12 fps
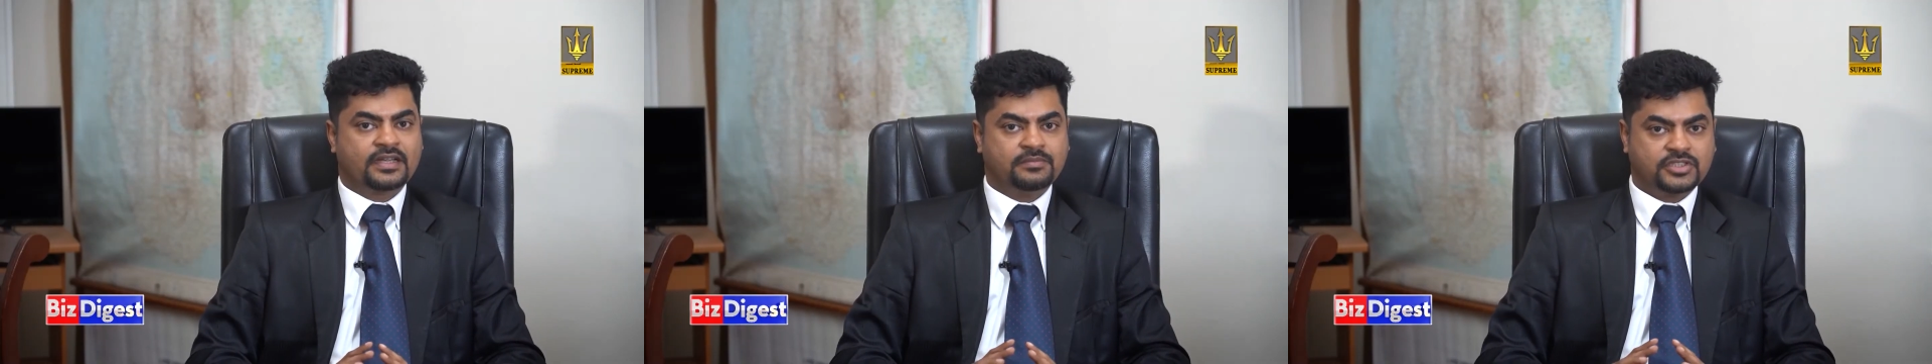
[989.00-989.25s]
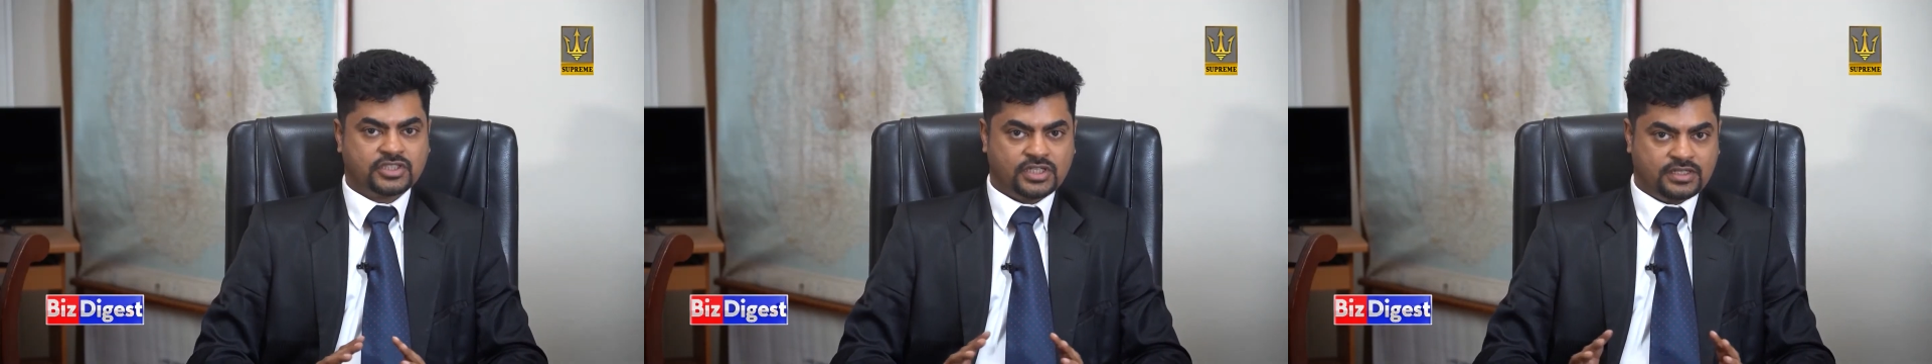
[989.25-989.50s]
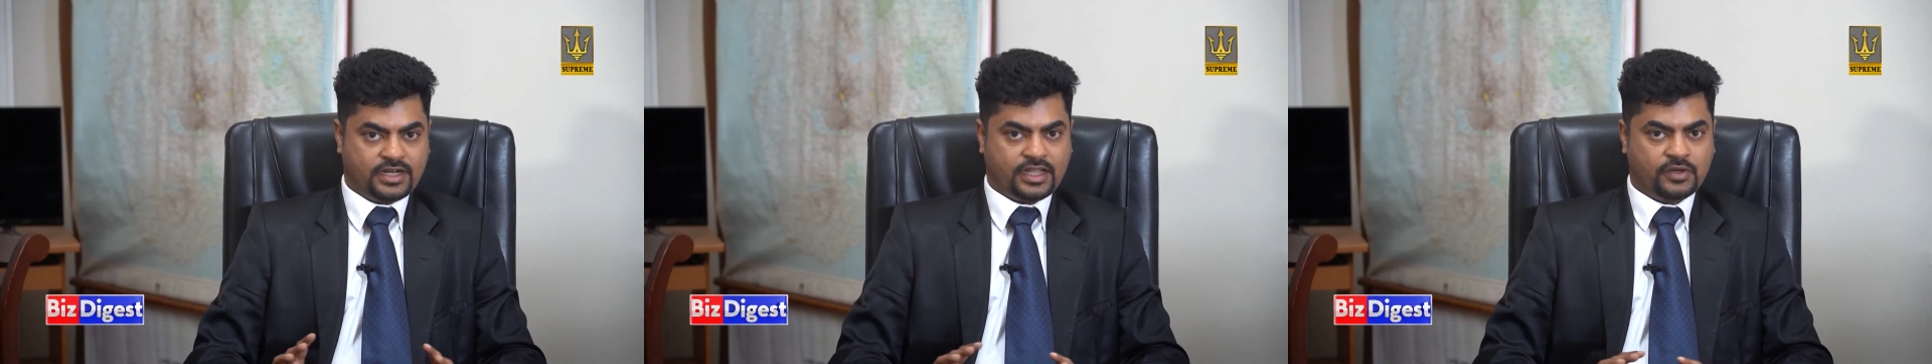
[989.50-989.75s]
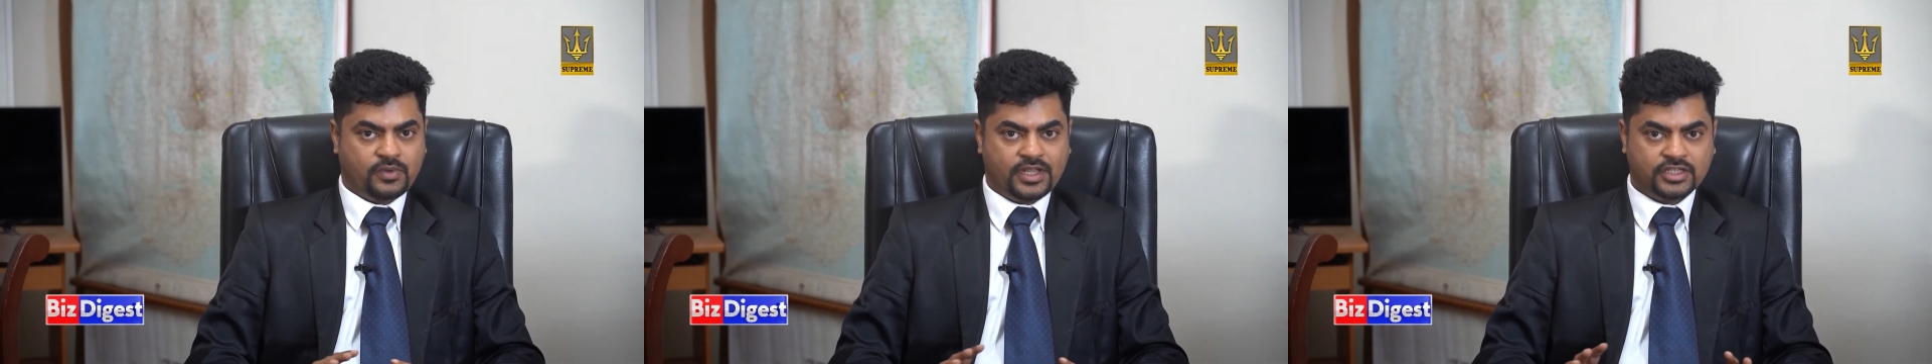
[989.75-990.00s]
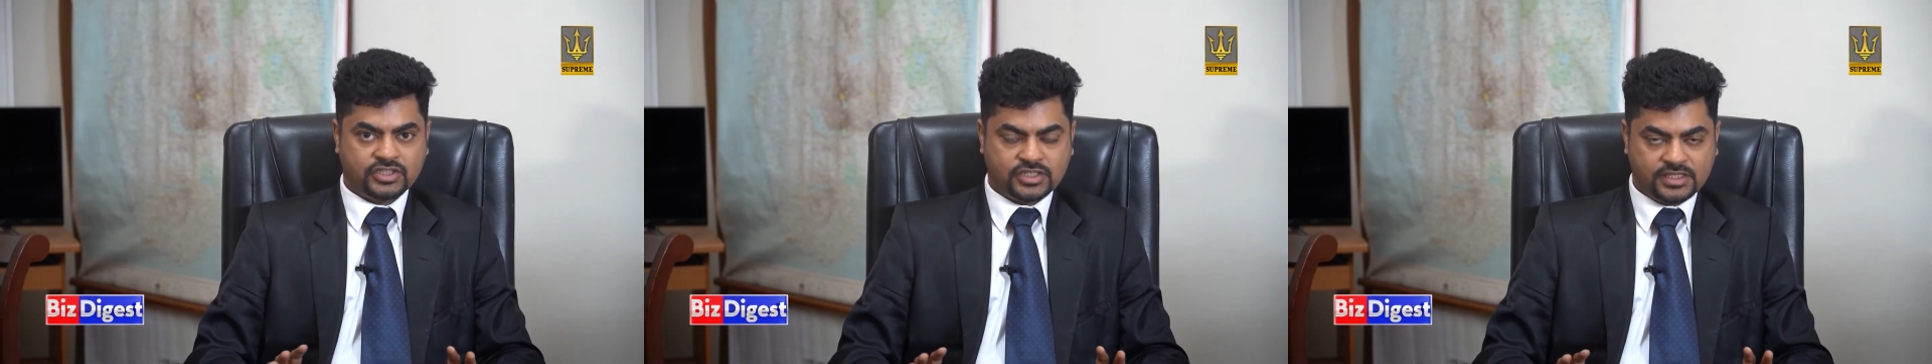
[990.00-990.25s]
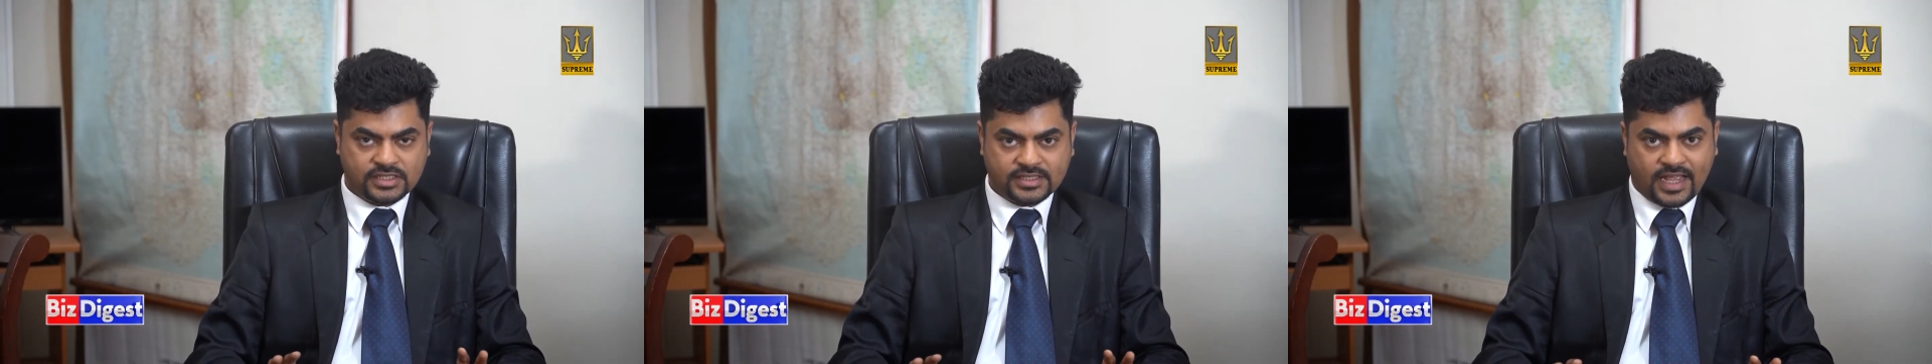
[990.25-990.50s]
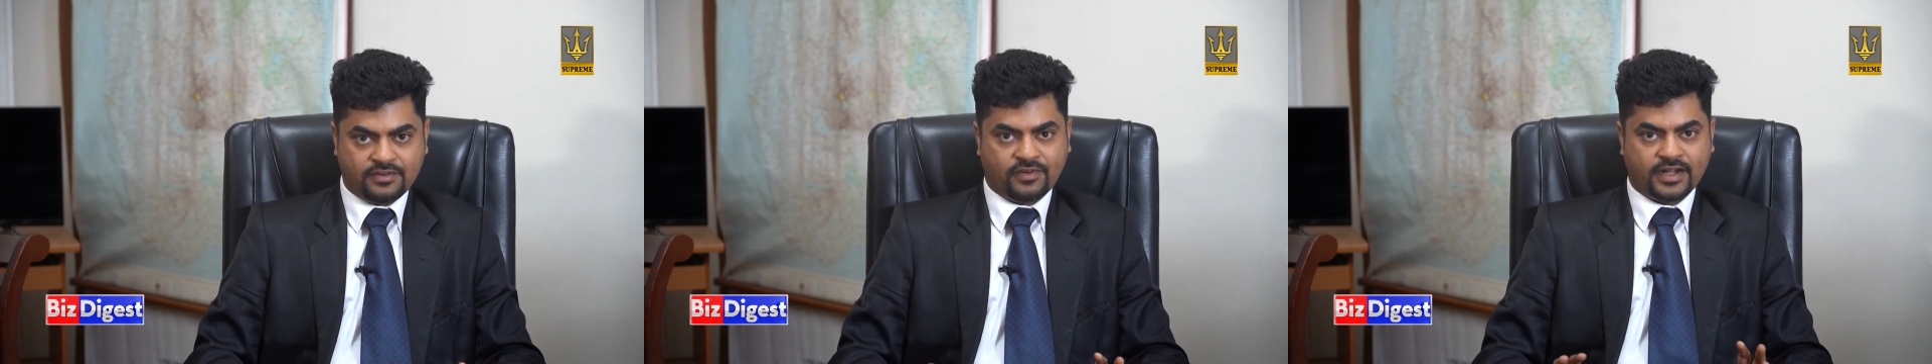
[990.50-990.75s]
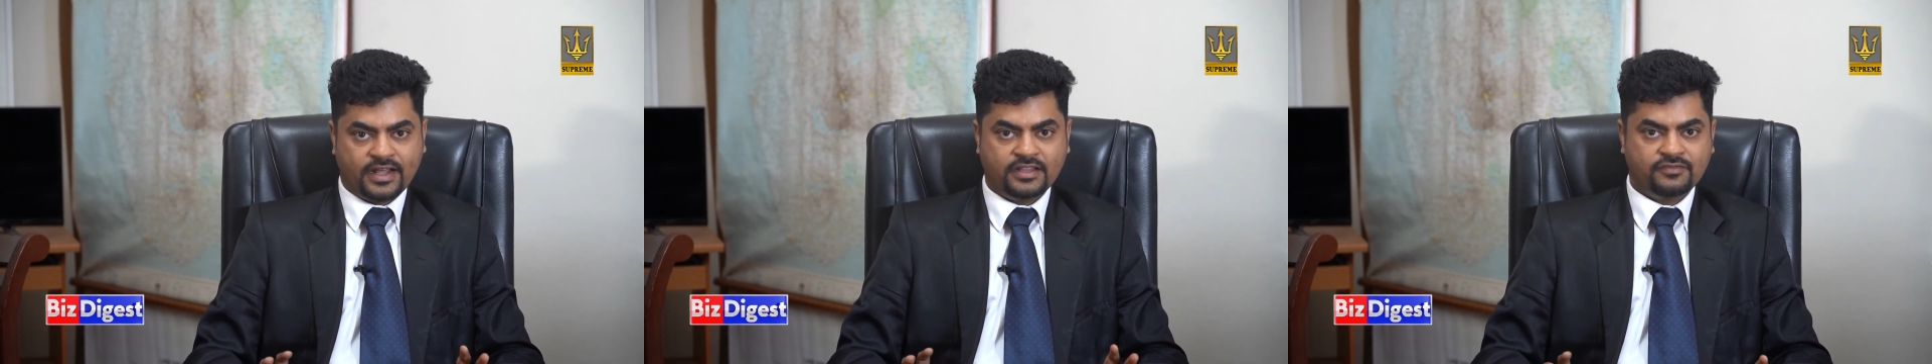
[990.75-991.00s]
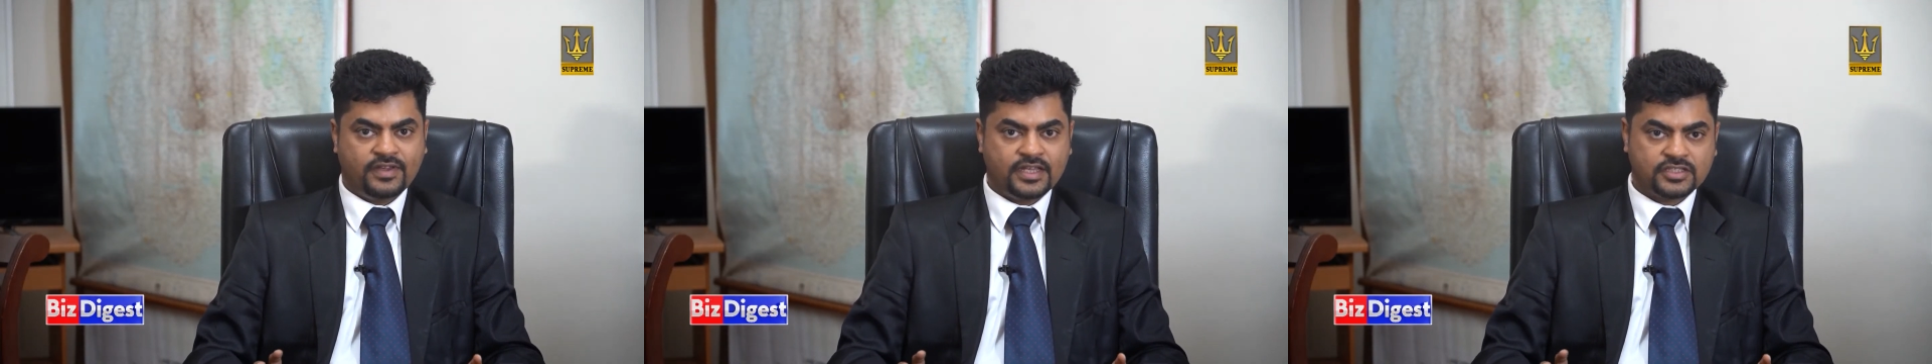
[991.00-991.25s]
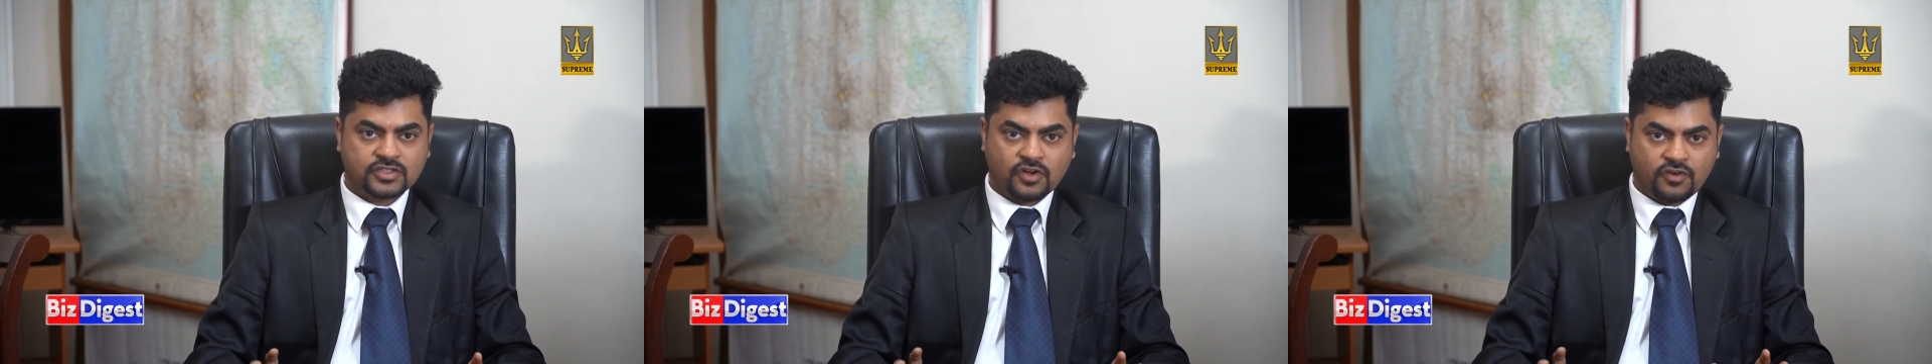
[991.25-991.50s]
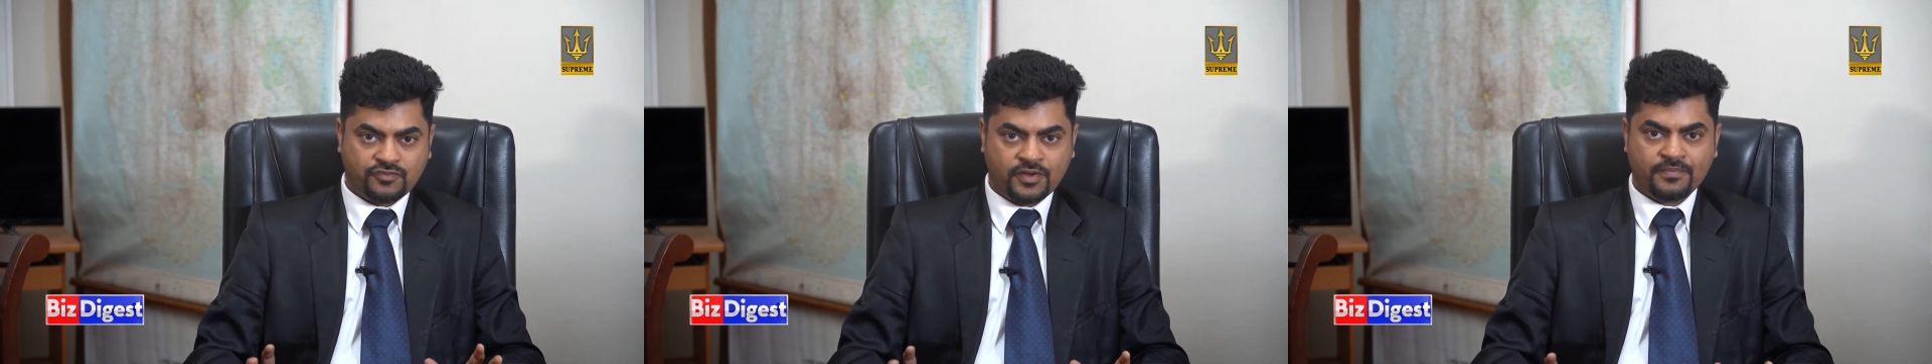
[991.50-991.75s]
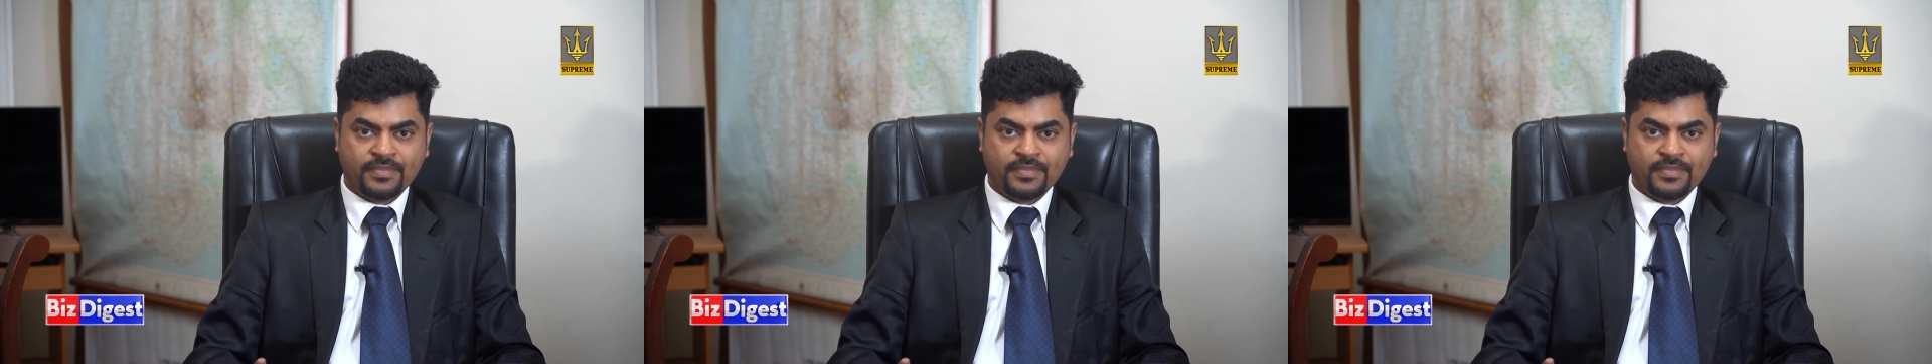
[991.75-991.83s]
Commission regulations and what are the ways of